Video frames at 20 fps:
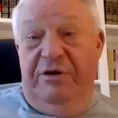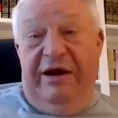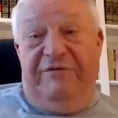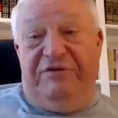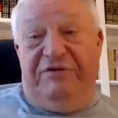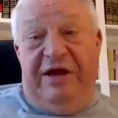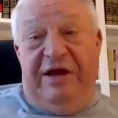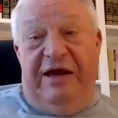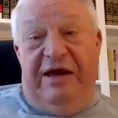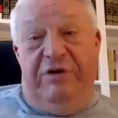You
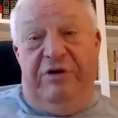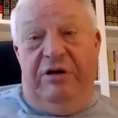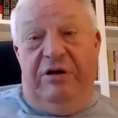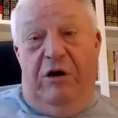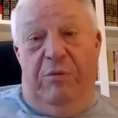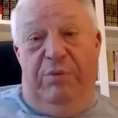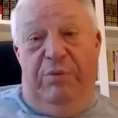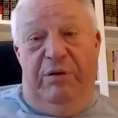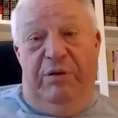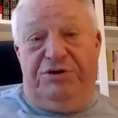have to have a
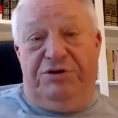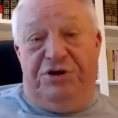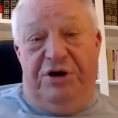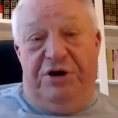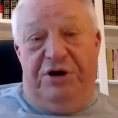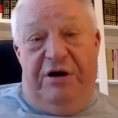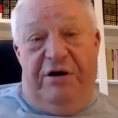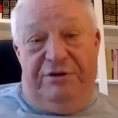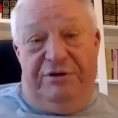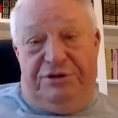global
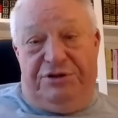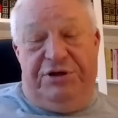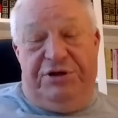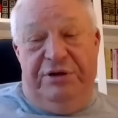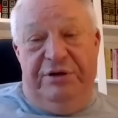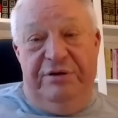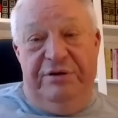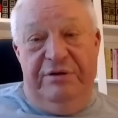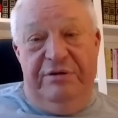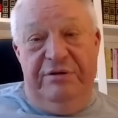
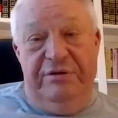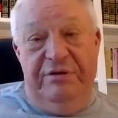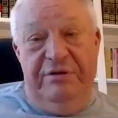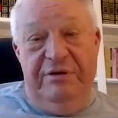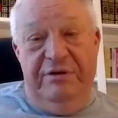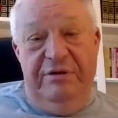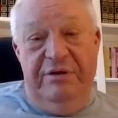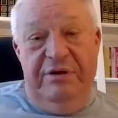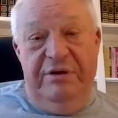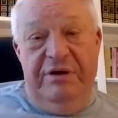church.
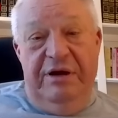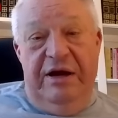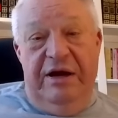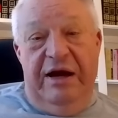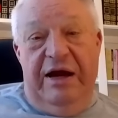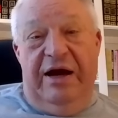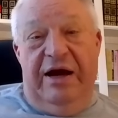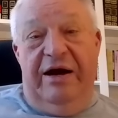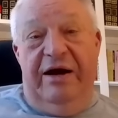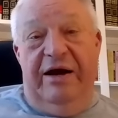
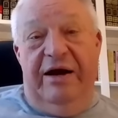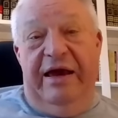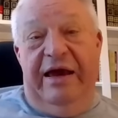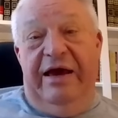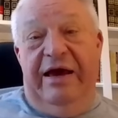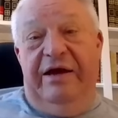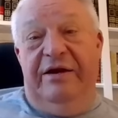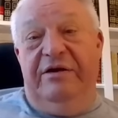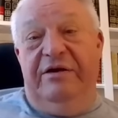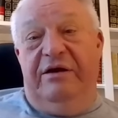
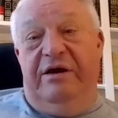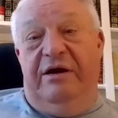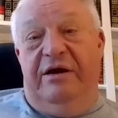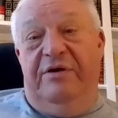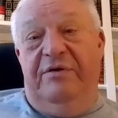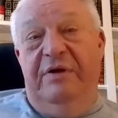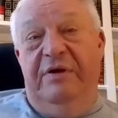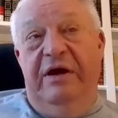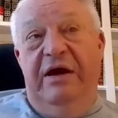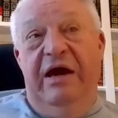And
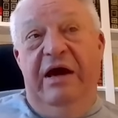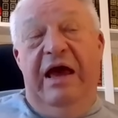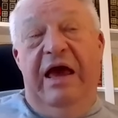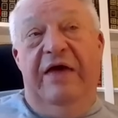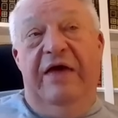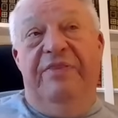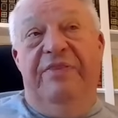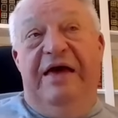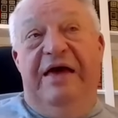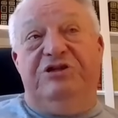
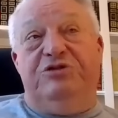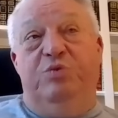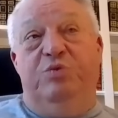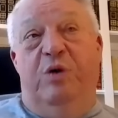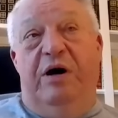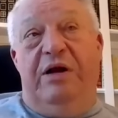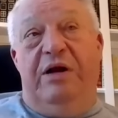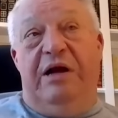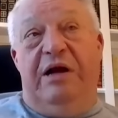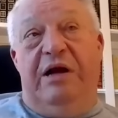that's
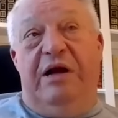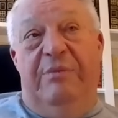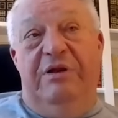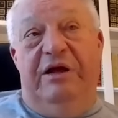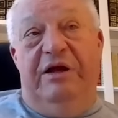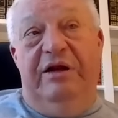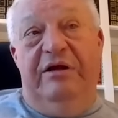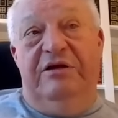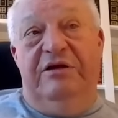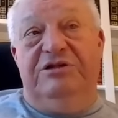what
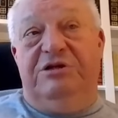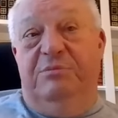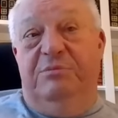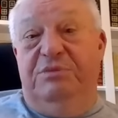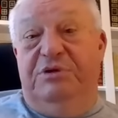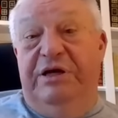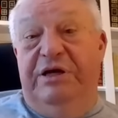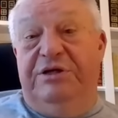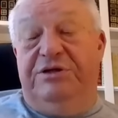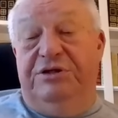
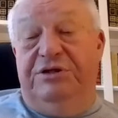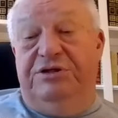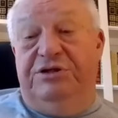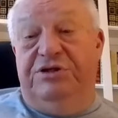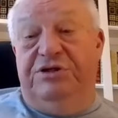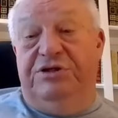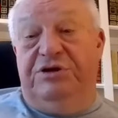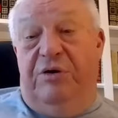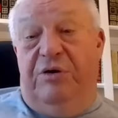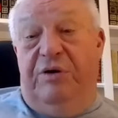amillennialism
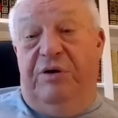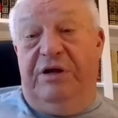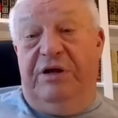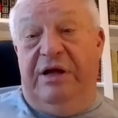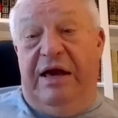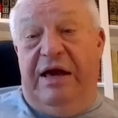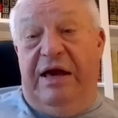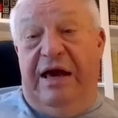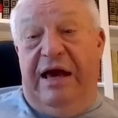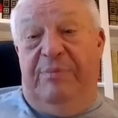teaches is going
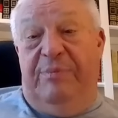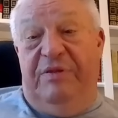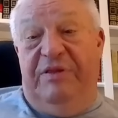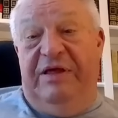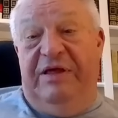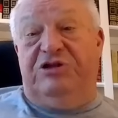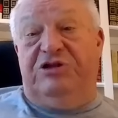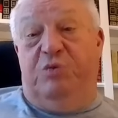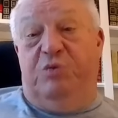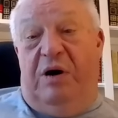to
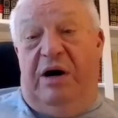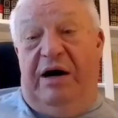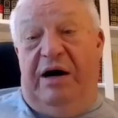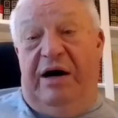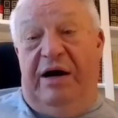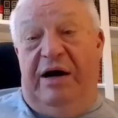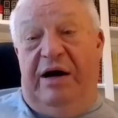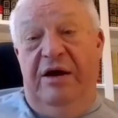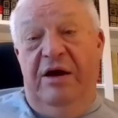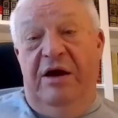happen. That's
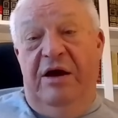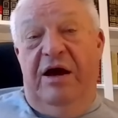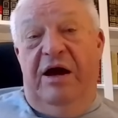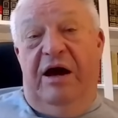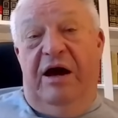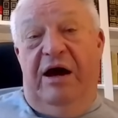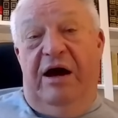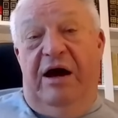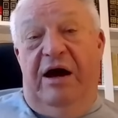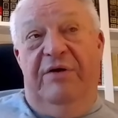why
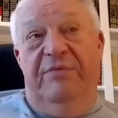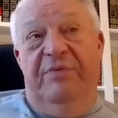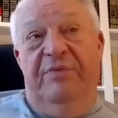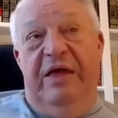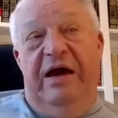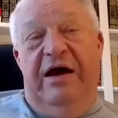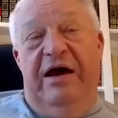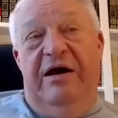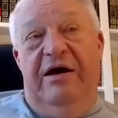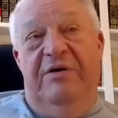
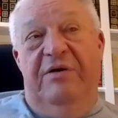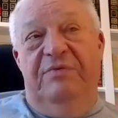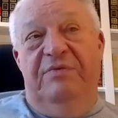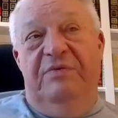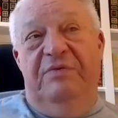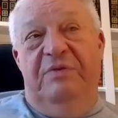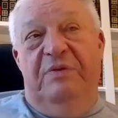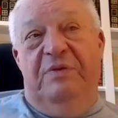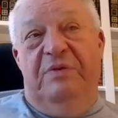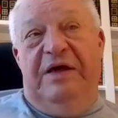
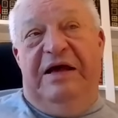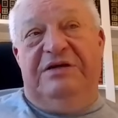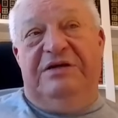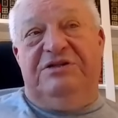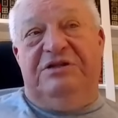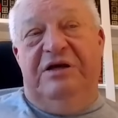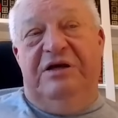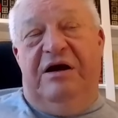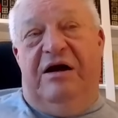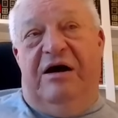
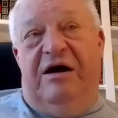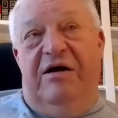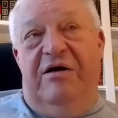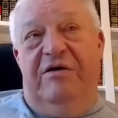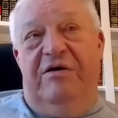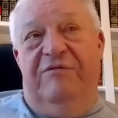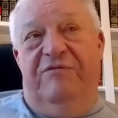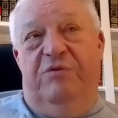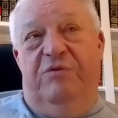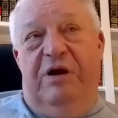that's the
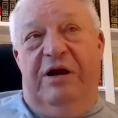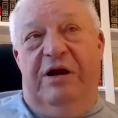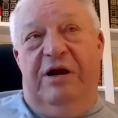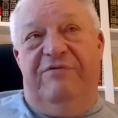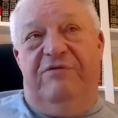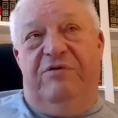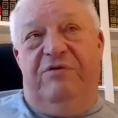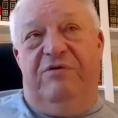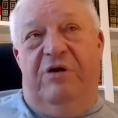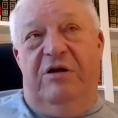heart of what
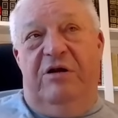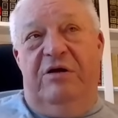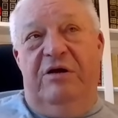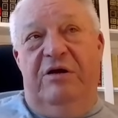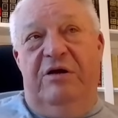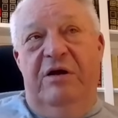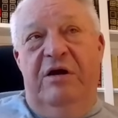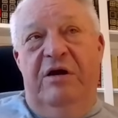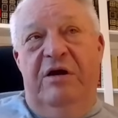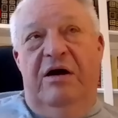I've called
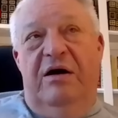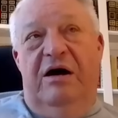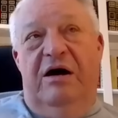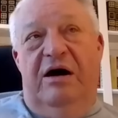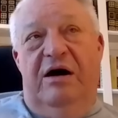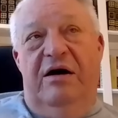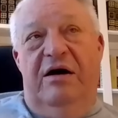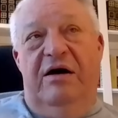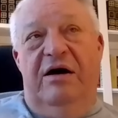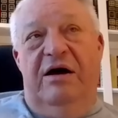
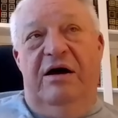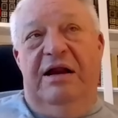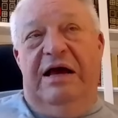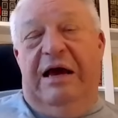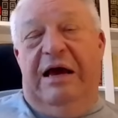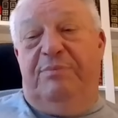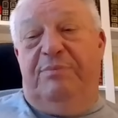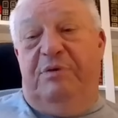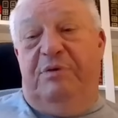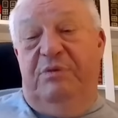
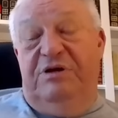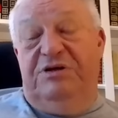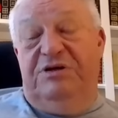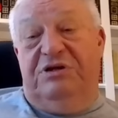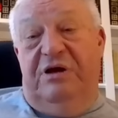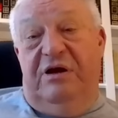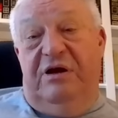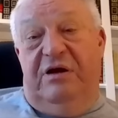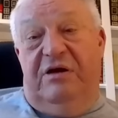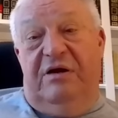an
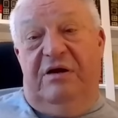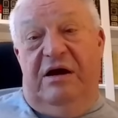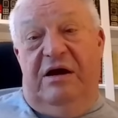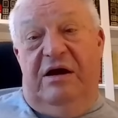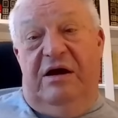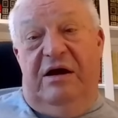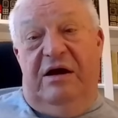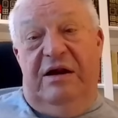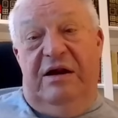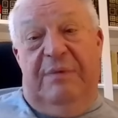optimistic
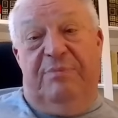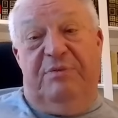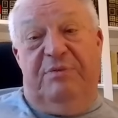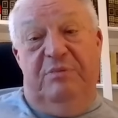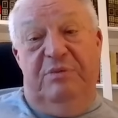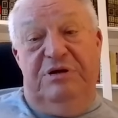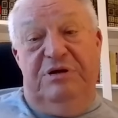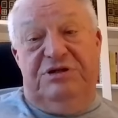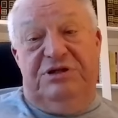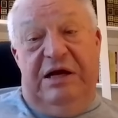
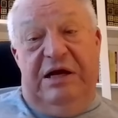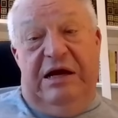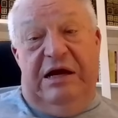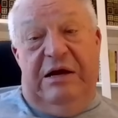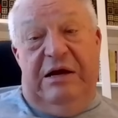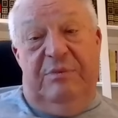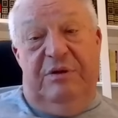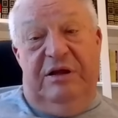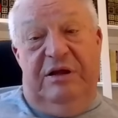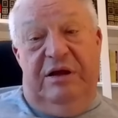
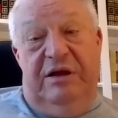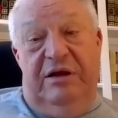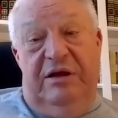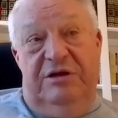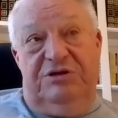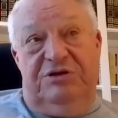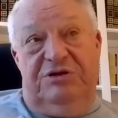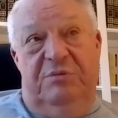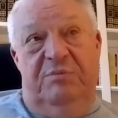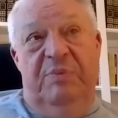
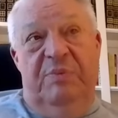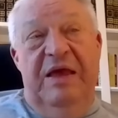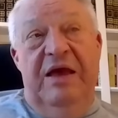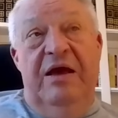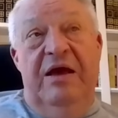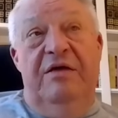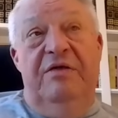amillennialism.